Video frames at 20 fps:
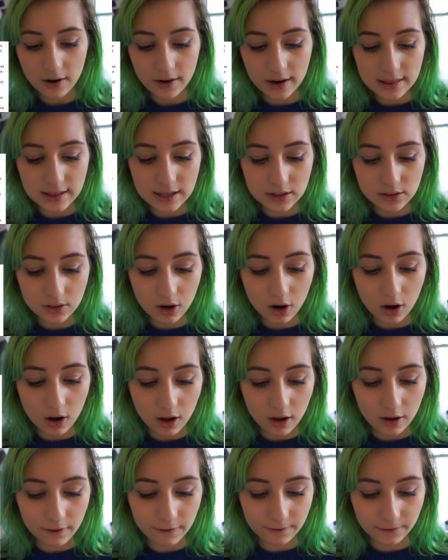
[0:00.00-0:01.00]
Okay, these are
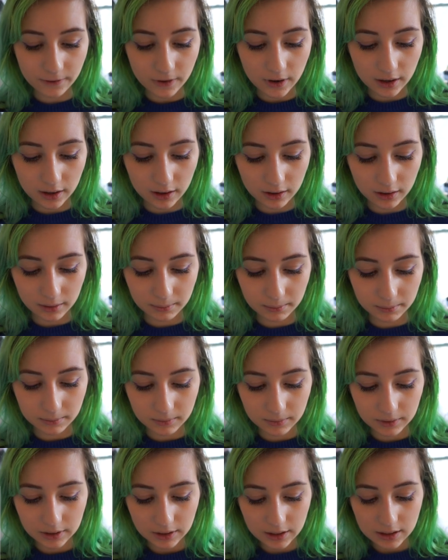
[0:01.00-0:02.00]
all
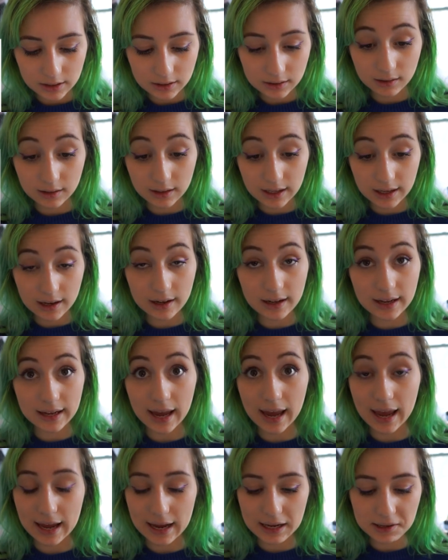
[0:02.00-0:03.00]
from Leah
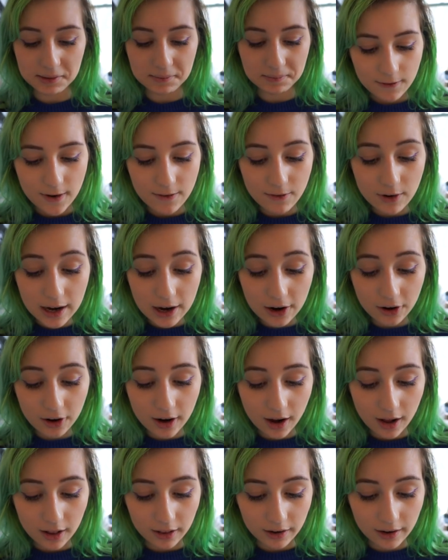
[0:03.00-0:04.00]
K. Favorite hair
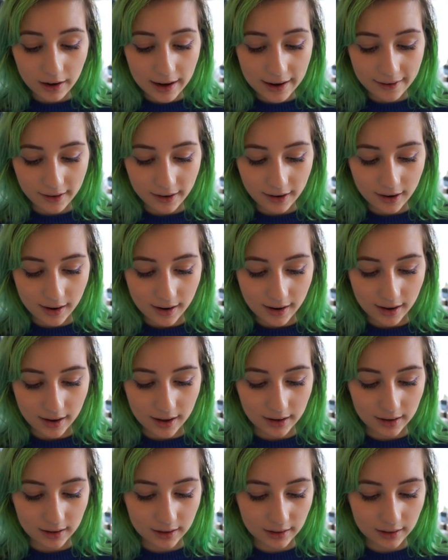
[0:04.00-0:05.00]
color,
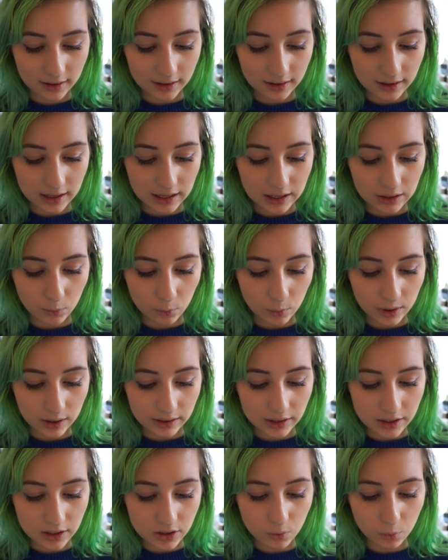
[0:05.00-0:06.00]
haircut and one
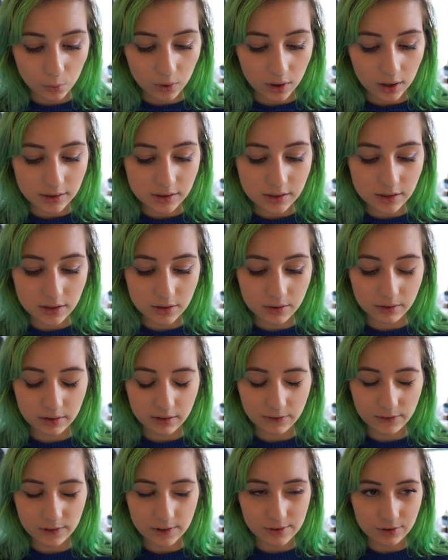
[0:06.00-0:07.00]
that you want to do in the
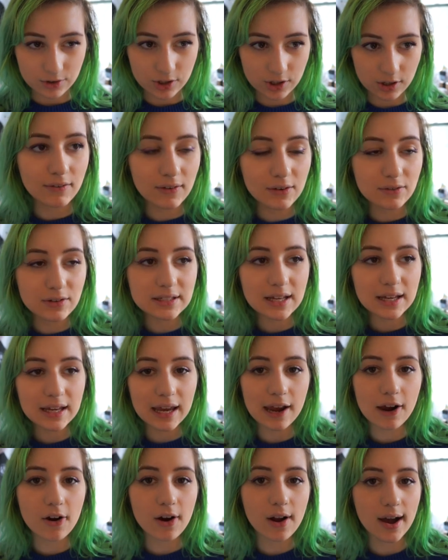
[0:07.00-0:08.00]
future. If I was saying
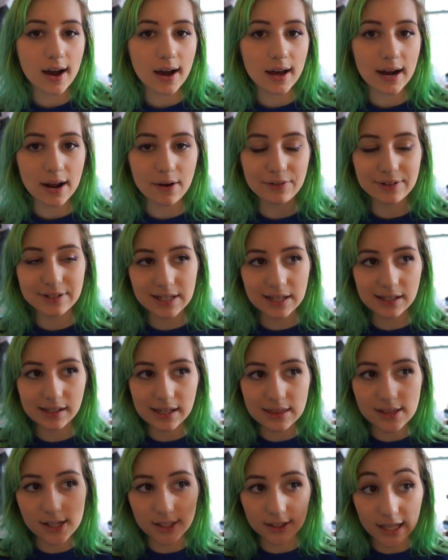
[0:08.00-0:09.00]
haircut, I would say
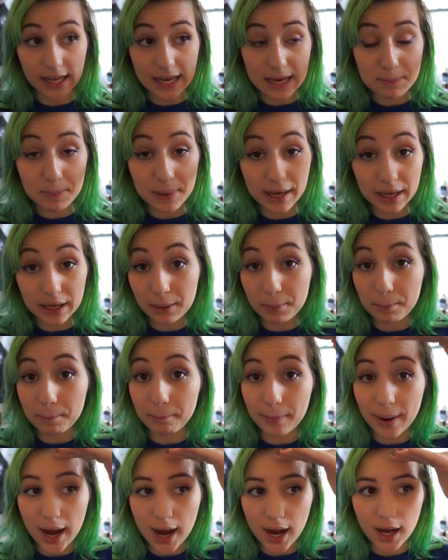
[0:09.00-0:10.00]
like the light pink
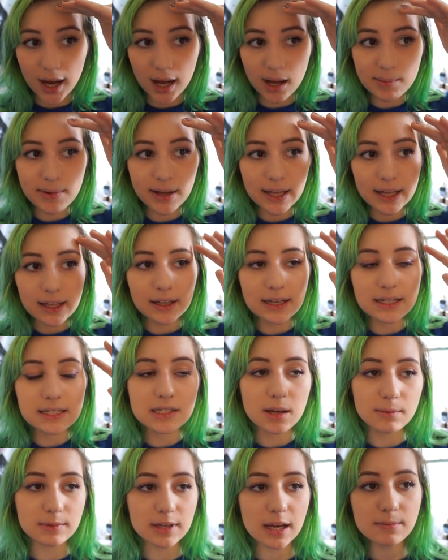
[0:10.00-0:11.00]
bob. Like
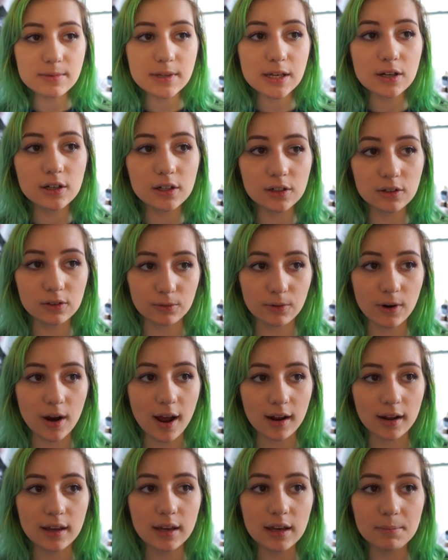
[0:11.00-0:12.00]
sometimes I couldn't
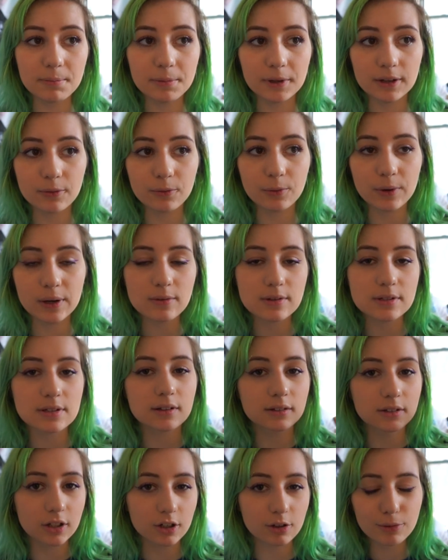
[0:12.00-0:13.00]
rock it, but when it was a
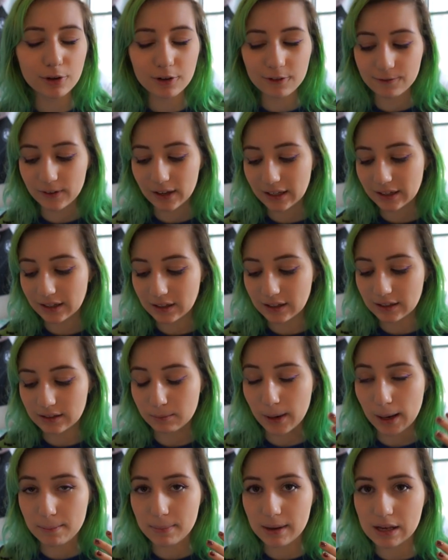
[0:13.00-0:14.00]
little more faded and
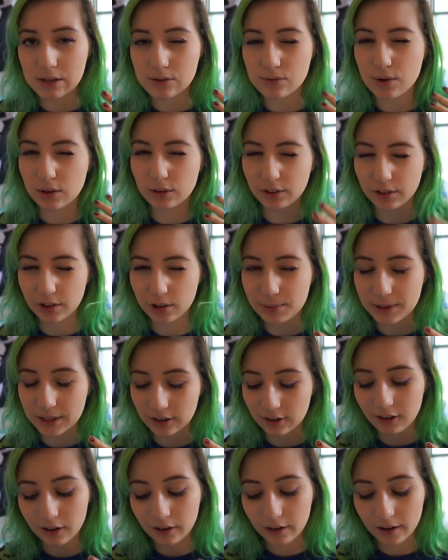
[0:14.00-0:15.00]
my bangs were a little bit
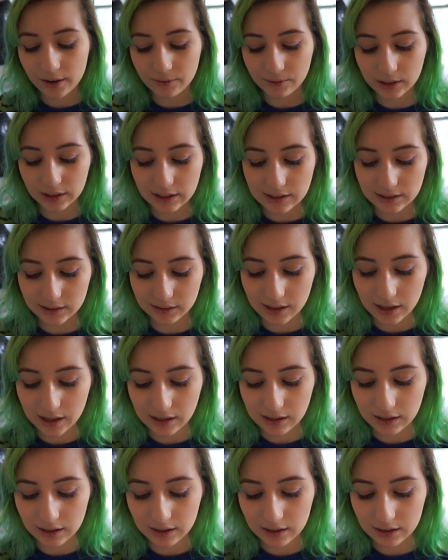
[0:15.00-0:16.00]
longer, I really did
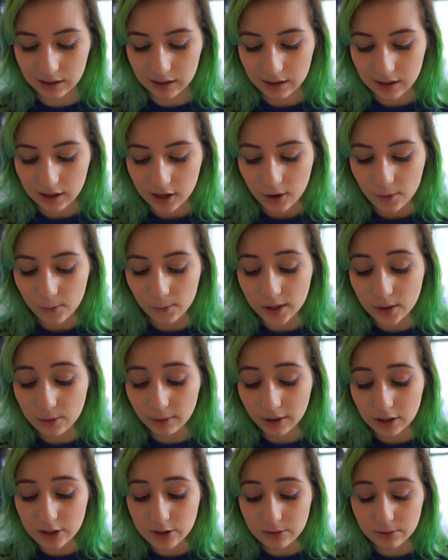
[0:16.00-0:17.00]
like it. What do you
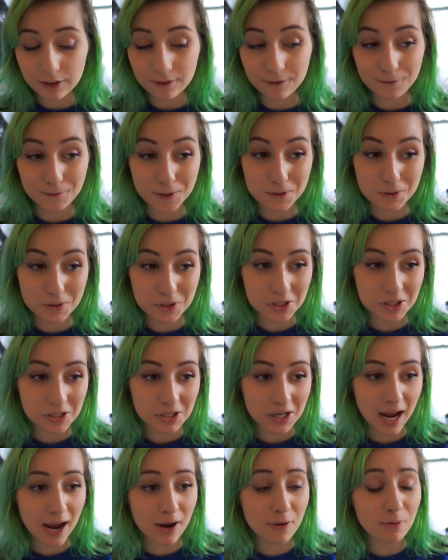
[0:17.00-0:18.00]
want to do in the
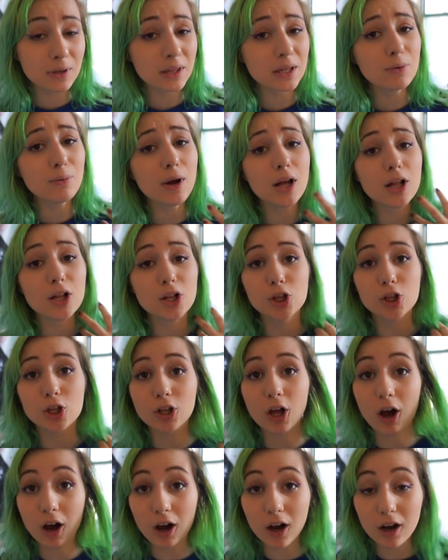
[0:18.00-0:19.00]
future? I really want
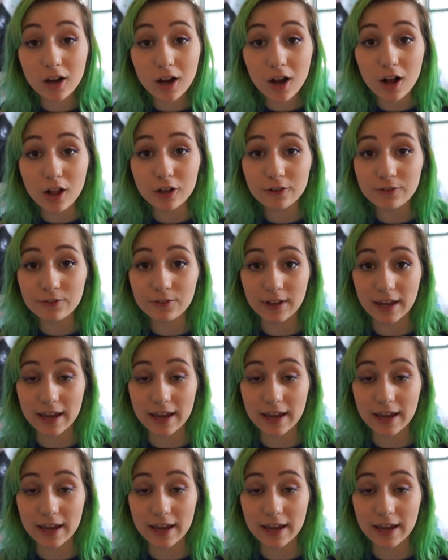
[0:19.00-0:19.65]
long, colorful